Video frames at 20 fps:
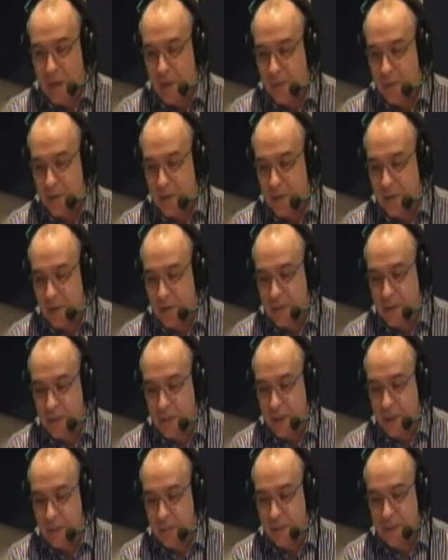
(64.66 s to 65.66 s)

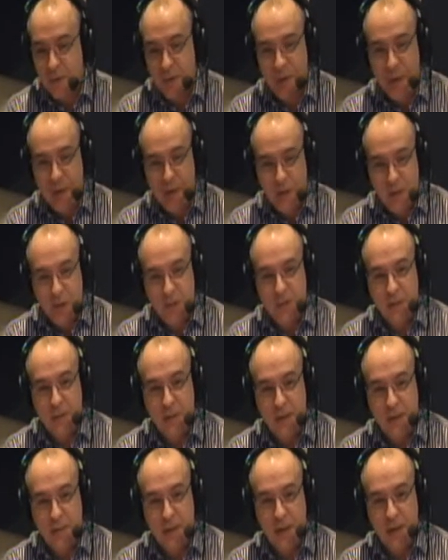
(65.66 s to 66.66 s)
assisting strata agents
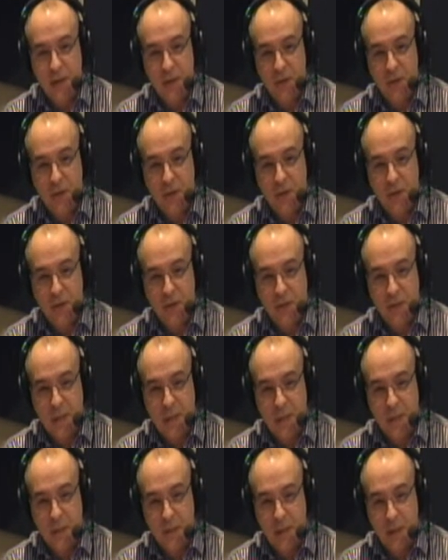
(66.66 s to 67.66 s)
and managers,
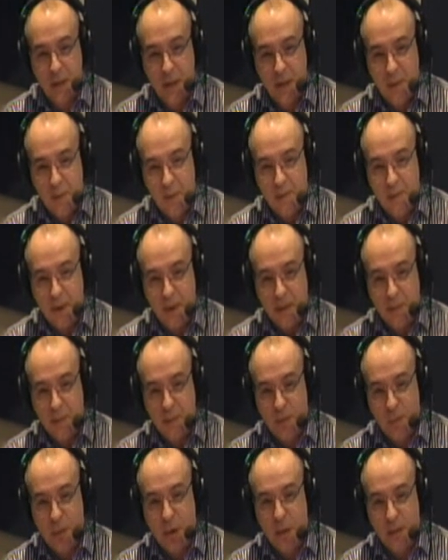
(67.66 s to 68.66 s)
and provides a
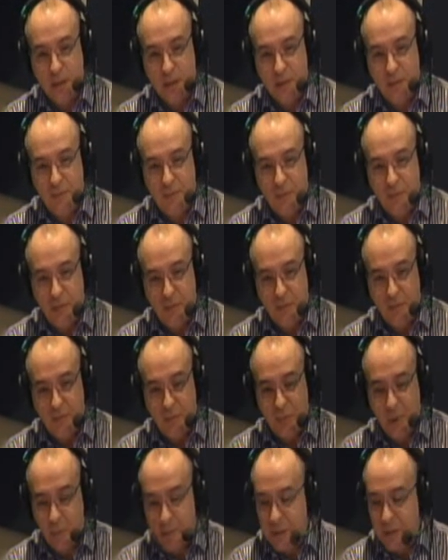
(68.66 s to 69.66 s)
broad level of
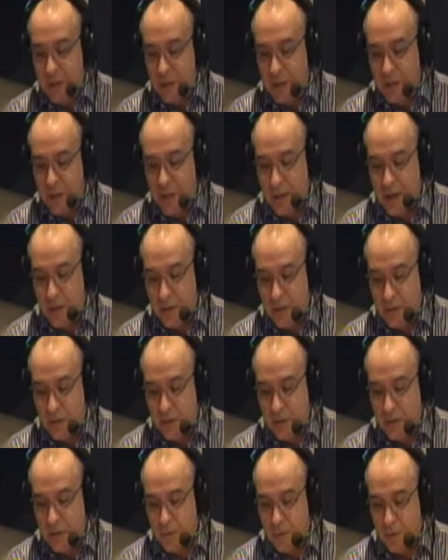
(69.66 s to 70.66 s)
public education
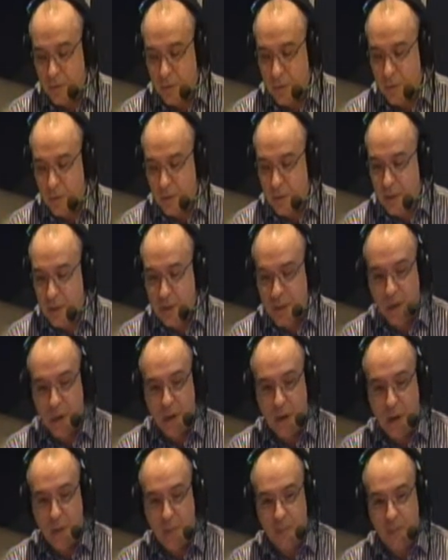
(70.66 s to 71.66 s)
also through the
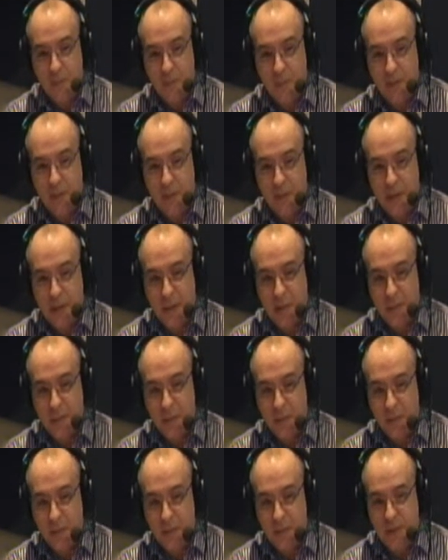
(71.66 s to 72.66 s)
Real Estate Council
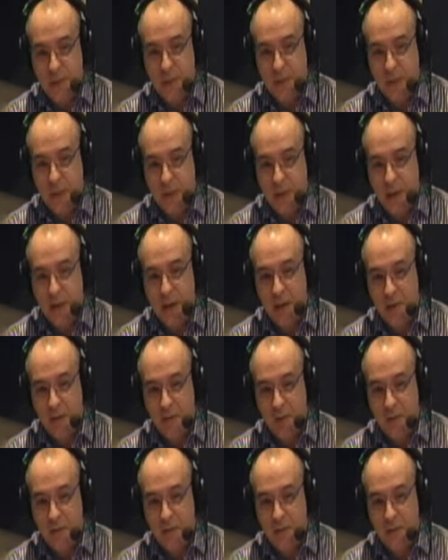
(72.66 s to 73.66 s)
and the BCREA in the
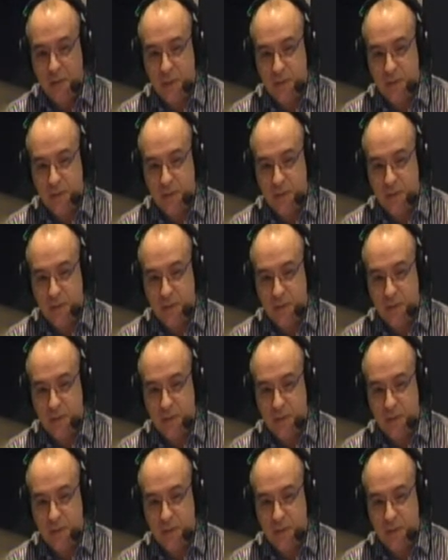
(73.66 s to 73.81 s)
province.